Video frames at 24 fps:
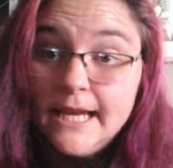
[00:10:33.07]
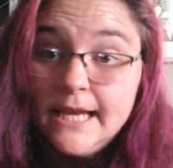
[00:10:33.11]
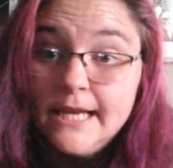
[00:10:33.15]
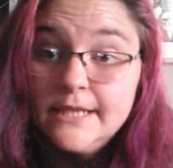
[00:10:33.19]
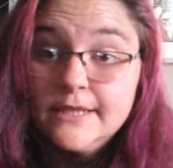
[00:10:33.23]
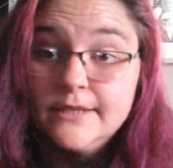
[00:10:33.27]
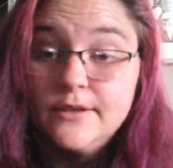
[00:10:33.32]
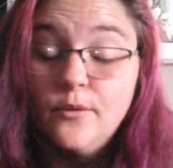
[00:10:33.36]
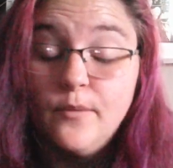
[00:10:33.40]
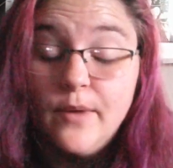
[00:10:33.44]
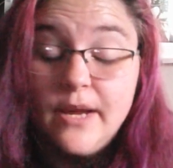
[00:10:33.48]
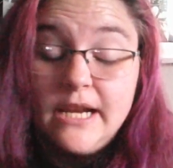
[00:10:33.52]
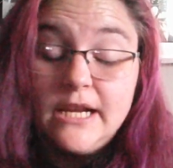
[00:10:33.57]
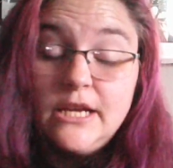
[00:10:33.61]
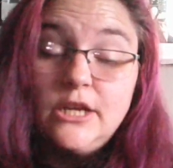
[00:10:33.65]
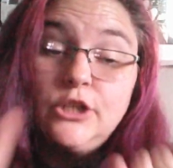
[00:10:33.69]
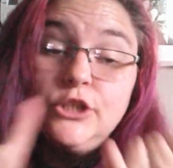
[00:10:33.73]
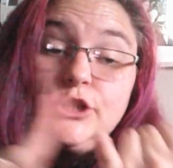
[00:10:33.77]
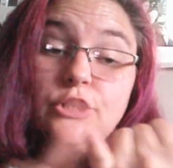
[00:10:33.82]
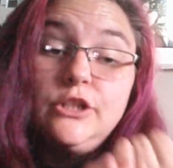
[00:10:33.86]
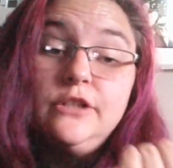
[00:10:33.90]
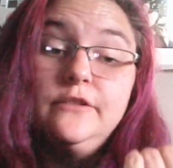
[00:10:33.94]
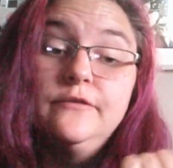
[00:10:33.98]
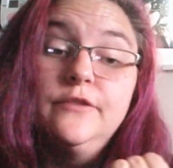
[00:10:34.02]
So waiting on
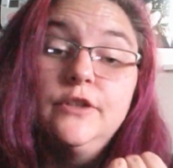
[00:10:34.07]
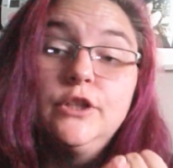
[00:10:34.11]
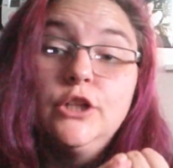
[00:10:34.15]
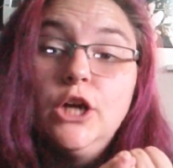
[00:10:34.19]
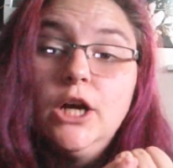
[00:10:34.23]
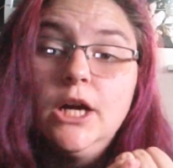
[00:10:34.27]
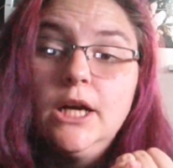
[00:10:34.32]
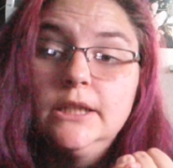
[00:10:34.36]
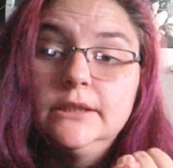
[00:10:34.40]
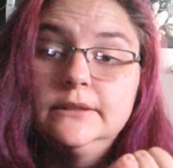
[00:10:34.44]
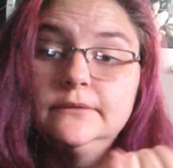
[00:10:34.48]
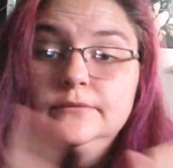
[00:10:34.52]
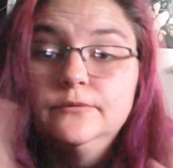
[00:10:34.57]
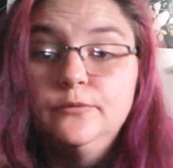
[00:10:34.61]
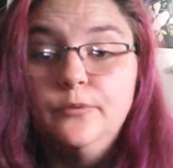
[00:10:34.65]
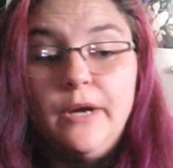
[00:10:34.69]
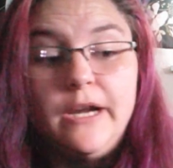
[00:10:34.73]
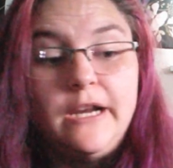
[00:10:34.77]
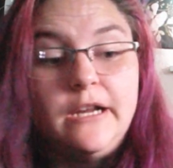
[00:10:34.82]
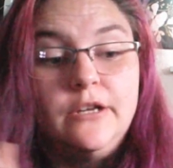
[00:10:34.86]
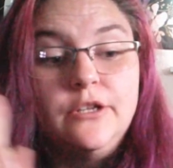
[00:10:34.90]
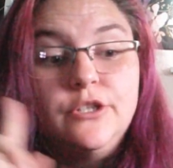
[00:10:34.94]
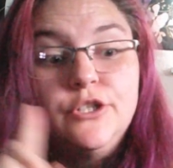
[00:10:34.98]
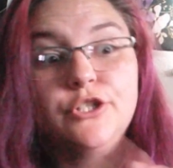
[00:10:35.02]
dirt for the garden,
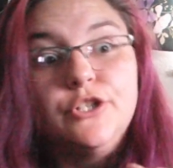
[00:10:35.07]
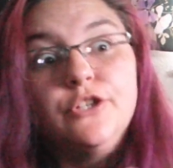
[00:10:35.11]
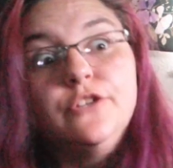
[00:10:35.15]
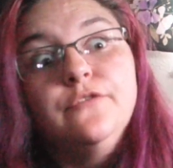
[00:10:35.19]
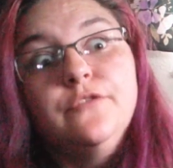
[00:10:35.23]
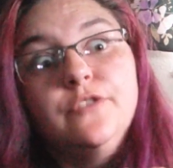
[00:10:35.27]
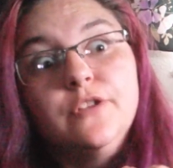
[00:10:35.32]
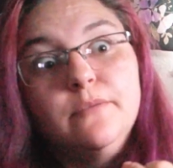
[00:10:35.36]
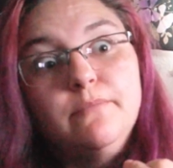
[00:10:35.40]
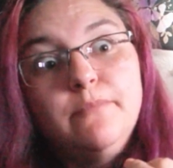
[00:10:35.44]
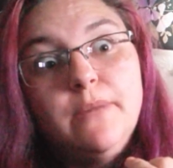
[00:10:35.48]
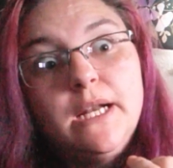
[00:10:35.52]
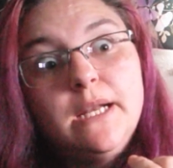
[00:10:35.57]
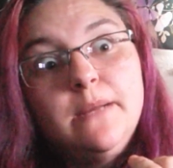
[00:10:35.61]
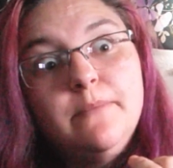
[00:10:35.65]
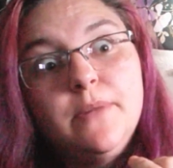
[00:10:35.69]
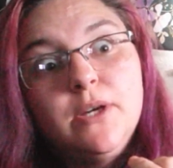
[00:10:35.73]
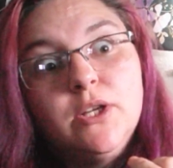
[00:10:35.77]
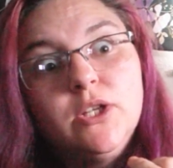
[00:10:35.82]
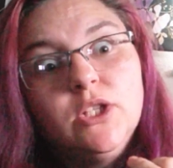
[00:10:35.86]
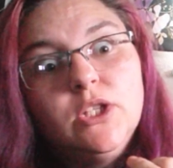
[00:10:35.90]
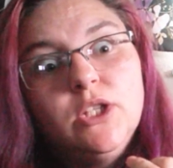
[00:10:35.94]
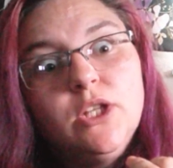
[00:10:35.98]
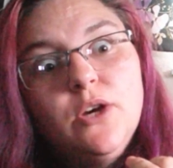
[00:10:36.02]
waiting on dirt for the bunny
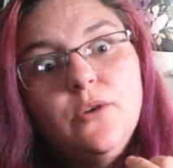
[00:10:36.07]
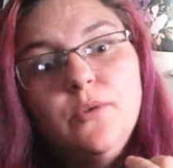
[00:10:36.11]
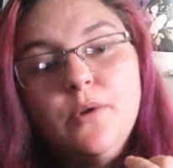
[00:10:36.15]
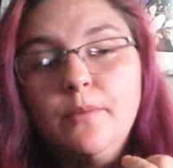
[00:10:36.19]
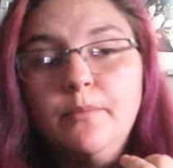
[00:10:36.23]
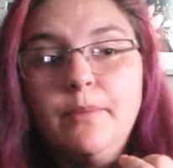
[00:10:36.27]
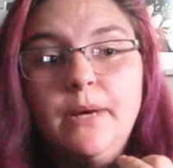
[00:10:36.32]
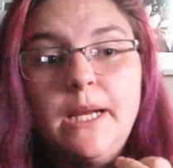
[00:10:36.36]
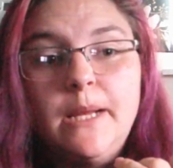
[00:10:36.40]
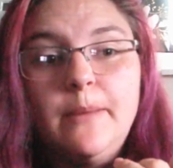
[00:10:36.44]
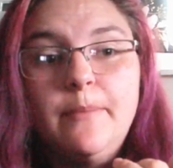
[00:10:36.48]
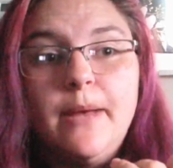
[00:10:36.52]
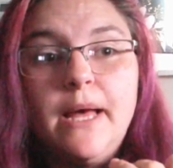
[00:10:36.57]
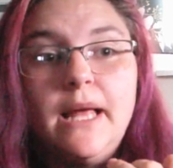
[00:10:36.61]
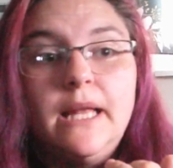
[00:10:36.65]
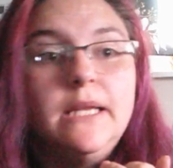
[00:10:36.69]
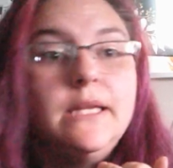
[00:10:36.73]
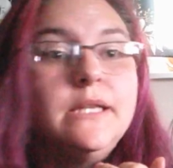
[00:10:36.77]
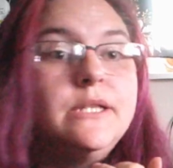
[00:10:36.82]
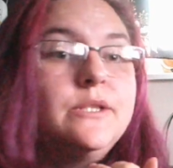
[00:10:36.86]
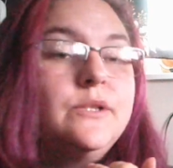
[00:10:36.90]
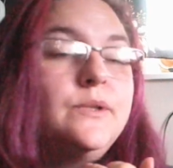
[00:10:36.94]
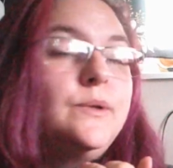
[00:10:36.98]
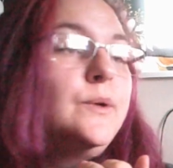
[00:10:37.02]
bungalow or bunny
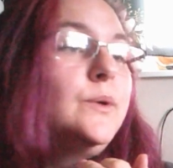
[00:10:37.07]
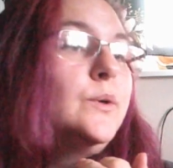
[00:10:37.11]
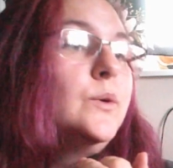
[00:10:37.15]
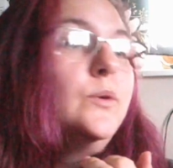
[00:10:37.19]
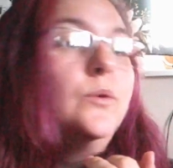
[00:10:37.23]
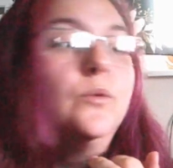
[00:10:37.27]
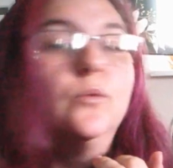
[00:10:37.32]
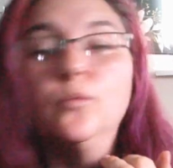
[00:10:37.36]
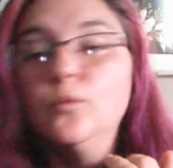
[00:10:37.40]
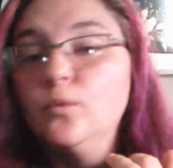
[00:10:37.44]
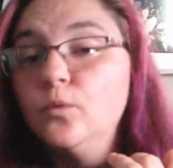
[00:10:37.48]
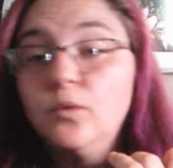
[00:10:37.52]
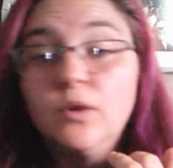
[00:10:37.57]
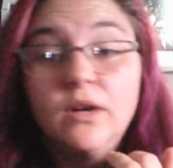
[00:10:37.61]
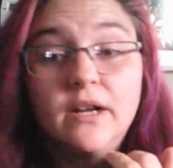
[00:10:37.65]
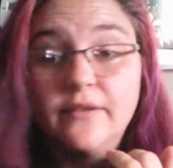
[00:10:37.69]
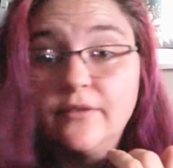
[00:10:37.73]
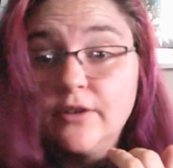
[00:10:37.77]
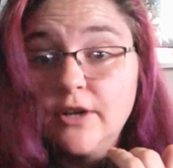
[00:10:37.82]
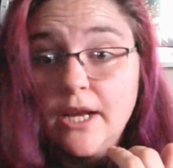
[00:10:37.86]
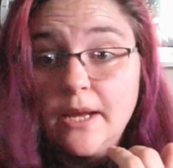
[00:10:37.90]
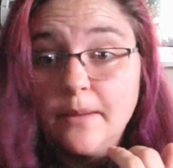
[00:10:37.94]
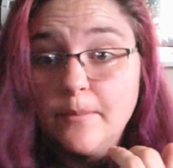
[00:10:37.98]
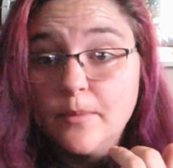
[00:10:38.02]
palace or whatever
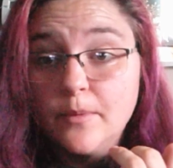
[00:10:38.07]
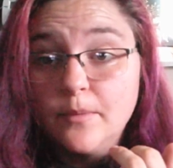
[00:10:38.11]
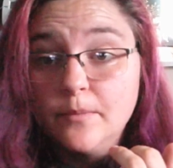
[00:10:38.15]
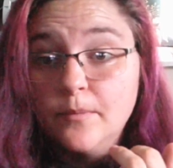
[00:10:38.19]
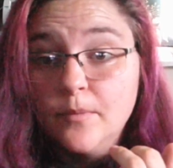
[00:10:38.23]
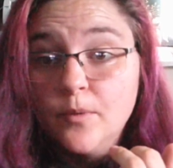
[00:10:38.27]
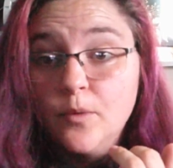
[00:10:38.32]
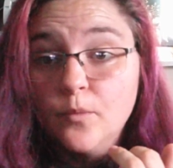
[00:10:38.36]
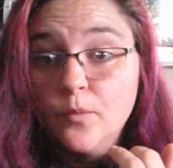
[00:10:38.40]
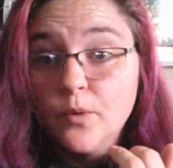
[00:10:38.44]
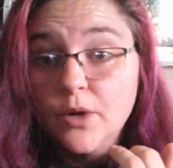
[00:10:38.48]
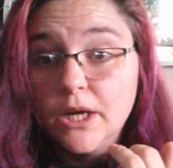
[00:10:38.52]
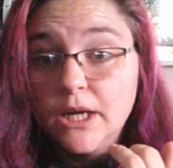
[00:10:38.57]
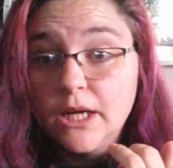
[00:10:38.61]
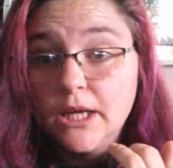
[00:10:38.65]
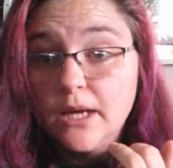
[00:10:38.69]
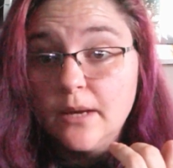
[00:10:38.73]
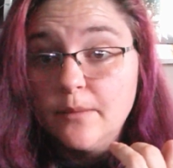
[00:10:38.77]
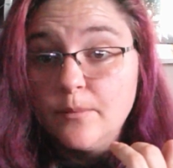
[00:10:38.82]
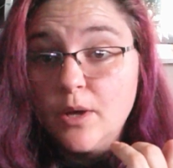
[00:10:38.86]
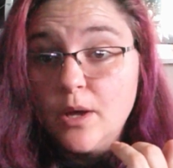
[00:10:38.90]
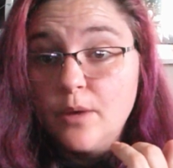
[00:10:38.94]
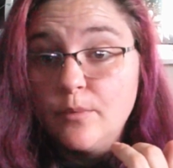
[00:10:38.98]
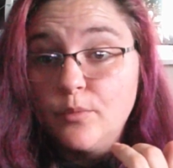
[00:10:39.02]
name we're going to
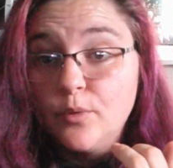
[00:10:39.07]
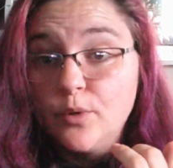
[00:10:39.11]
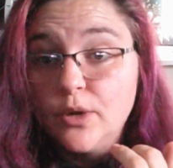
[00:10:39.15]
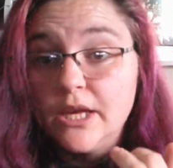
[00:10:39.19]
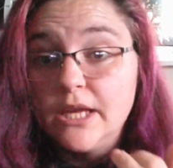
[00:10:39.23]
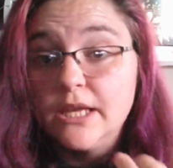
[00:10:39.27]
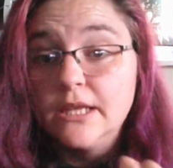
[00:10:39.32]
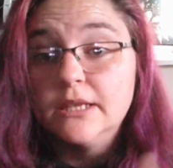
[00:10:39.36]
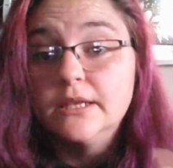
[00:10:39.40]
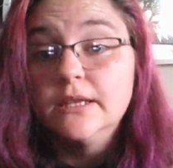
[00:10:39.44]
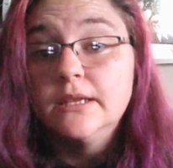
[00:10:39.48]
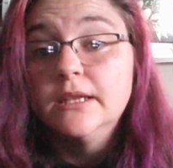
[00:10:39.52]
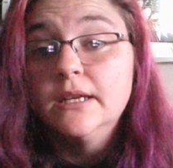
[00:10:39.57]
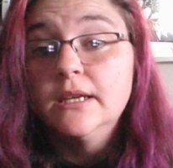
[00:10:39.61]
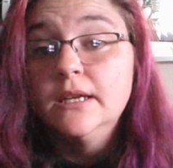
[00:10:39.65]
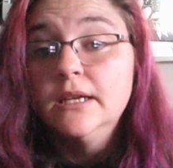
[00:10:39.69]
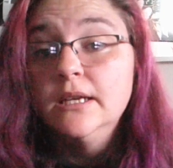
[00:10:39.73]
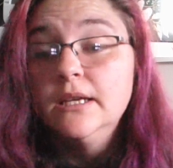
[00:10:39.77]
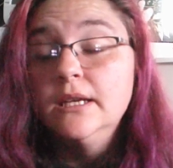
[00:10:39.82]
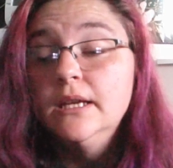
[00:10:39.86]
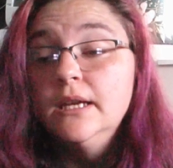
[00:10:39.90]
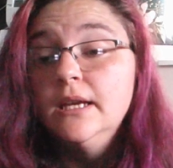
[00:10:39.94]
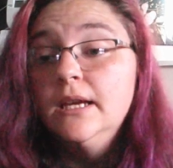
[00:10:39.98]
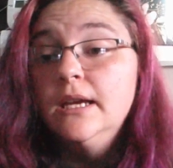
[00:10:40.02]
come up with.
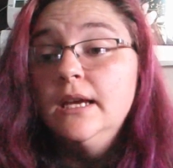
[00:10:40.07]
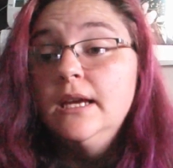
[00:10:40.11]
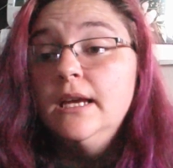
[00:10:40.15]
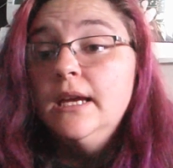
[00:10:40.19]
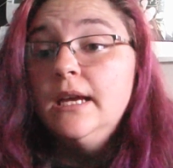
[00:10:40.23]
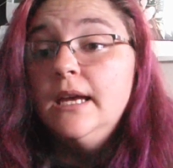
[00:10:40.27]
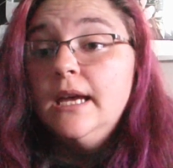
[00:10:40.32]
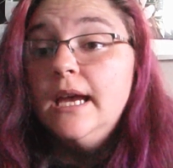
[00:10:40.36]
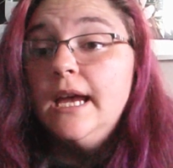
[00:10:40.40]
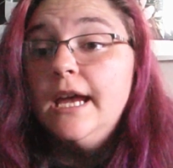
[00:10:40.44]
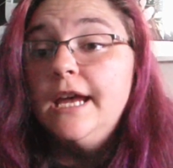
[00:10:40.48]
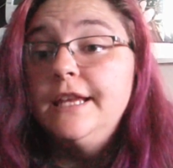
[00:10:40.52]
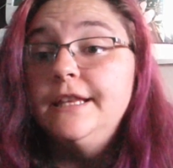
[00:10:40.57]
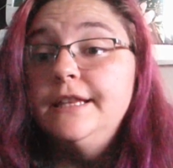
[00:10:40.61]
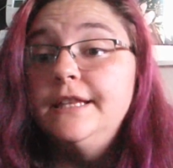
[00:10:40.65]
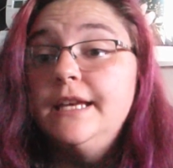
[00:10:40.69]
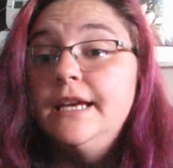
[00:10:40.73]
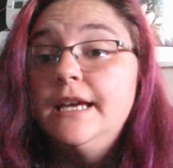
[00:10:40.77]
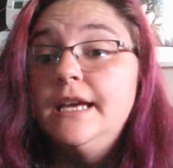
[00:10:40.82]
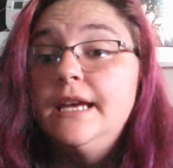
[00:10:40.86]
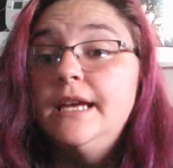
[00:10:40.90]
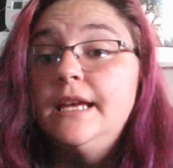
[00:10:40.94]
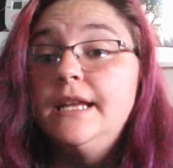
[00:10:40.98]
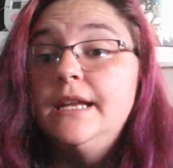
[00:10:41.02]
And
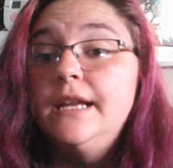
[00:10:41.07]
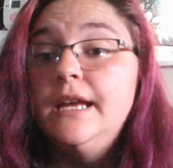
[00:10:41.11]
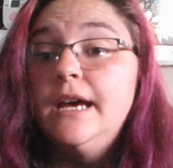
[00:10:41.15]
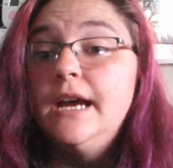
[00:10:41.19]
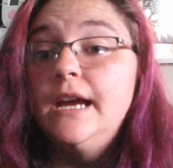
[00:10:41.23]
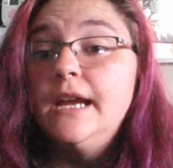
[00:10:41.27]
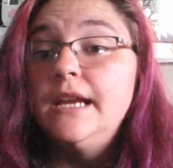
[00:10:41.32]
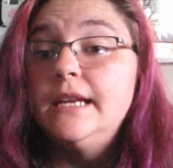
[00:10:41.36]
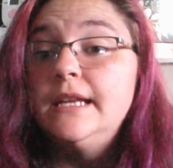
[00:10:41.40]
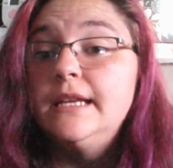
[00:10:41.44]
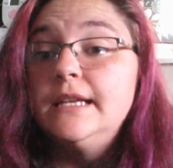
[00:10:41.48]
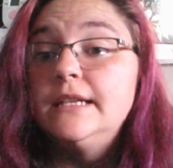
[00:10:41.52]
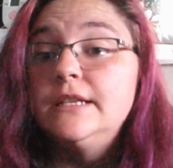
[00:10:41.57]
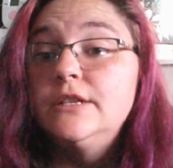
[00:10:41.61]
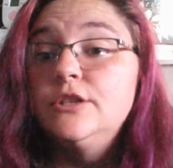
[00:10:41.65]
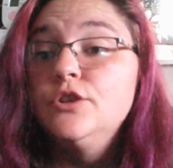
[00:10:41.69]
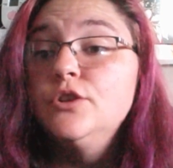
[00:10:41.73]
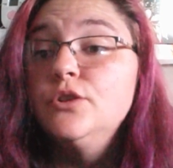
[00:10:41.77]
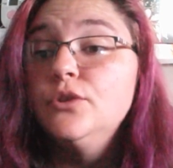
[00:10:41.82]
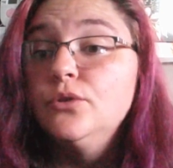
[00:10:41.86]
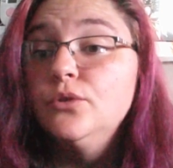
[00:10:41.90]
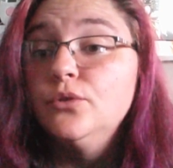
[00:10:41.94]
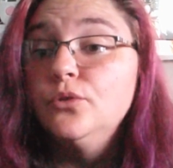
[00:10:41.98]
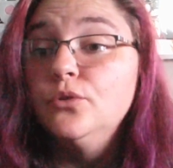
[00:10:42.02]
then I need
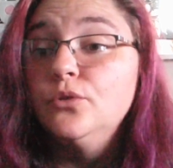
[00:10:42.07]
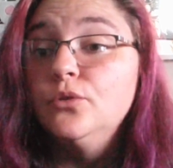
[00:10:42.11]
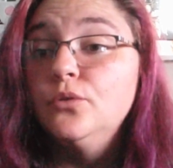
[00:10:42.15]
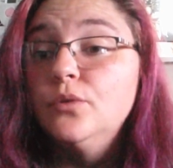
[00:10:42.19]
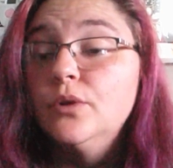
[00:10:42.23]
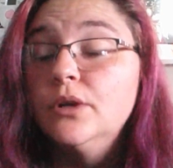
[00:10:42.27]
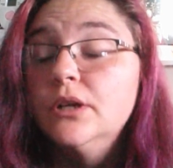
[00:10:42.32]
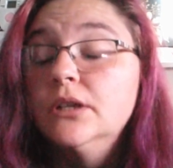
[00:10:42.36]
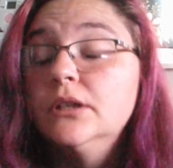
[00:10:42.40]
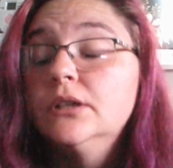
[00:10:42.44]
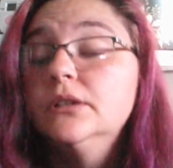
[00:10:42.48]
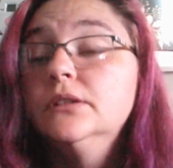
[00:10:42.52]
to